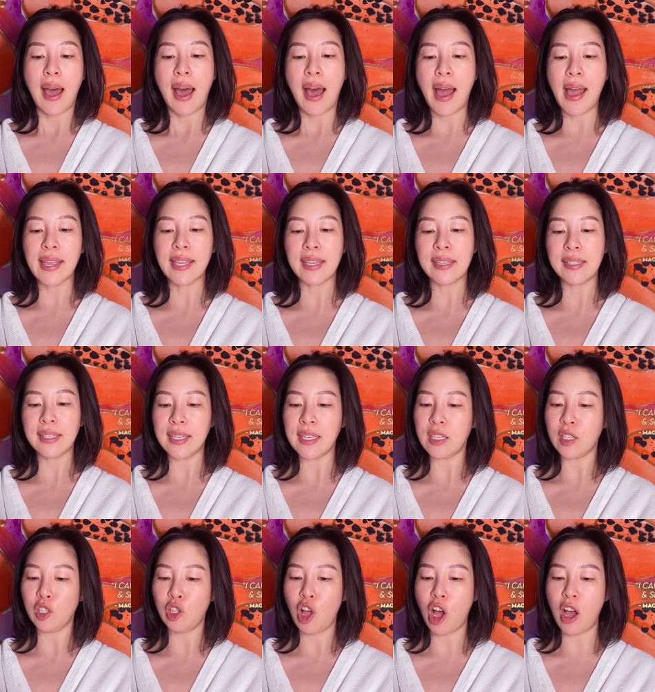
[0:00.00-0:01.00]
I can
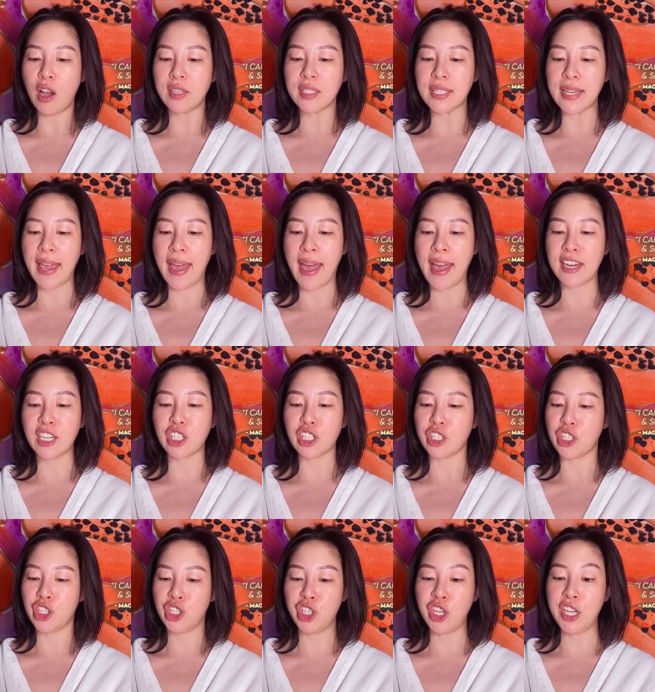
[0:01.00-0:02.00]
eat a lot and
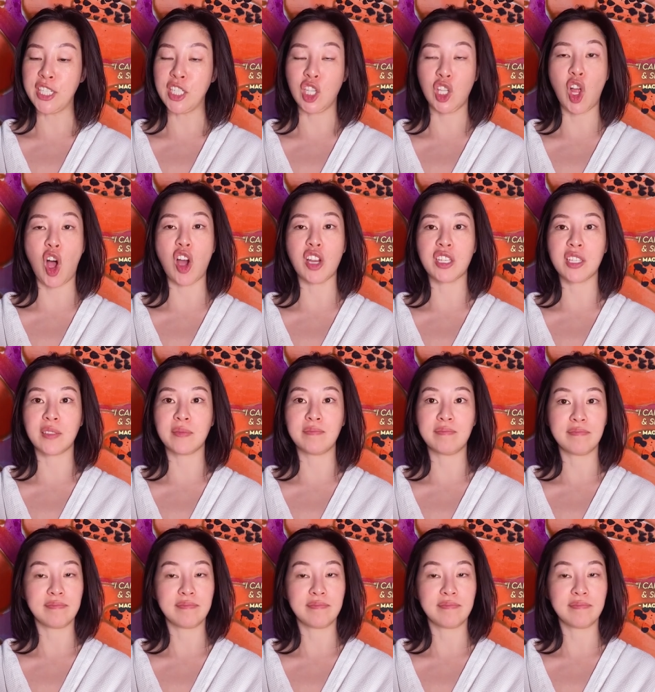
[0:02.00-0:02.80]
shit a lot.